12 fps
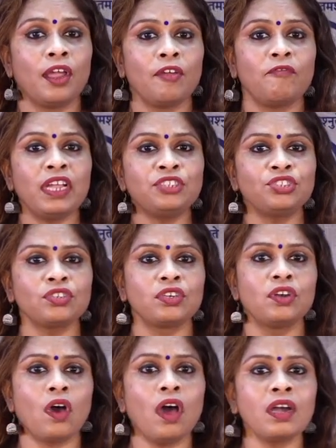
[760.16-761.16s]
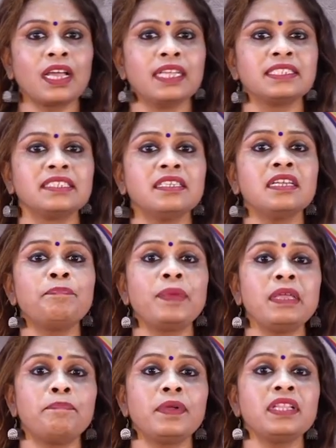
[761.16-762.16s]
We should not consider
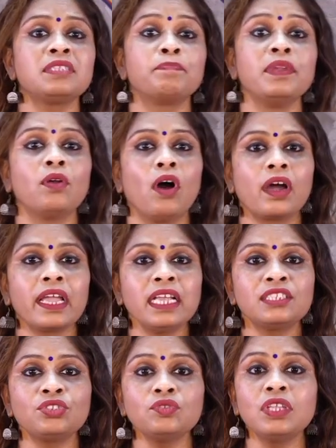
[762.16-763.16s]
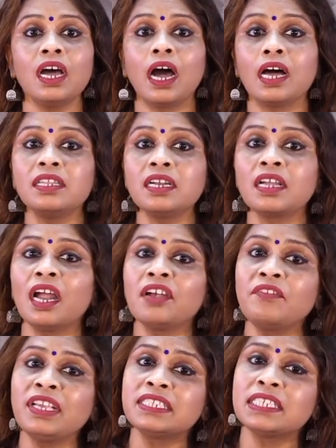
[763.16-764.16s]
people's belongings to the other
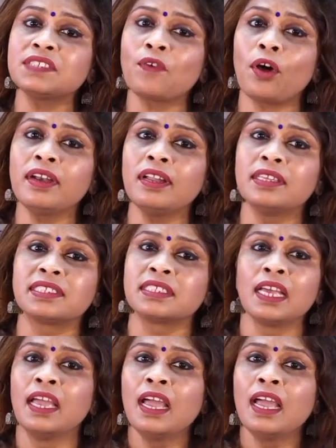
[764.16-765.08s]
countries as foreigners.